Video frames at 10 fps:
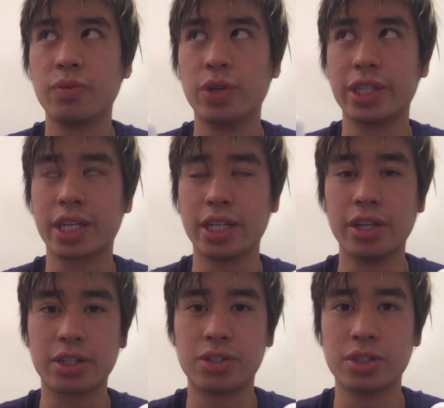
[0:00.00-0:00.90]
what the
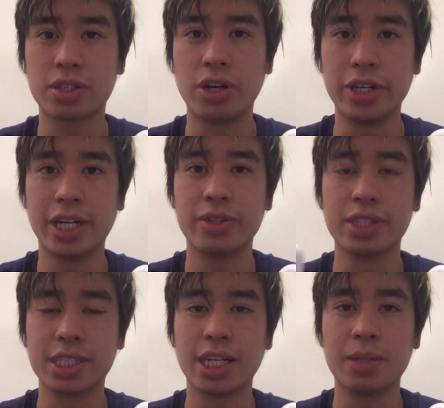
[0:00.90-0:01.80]
conductor is calling out,
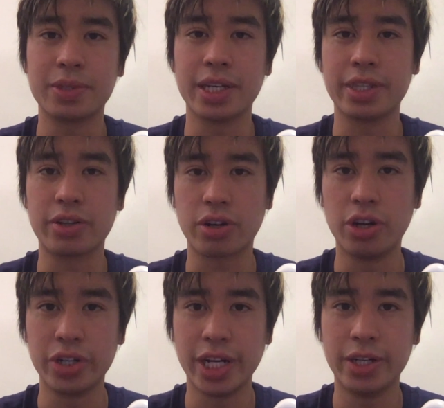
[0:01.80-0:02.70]
the stops that they're
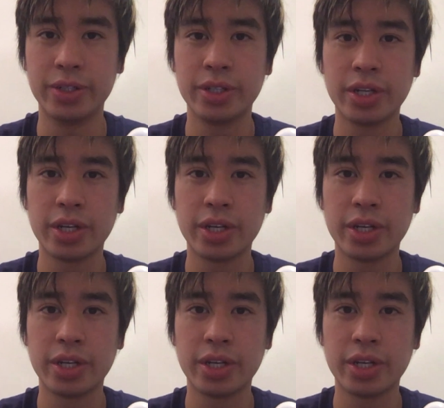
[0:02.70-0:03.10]
calling out,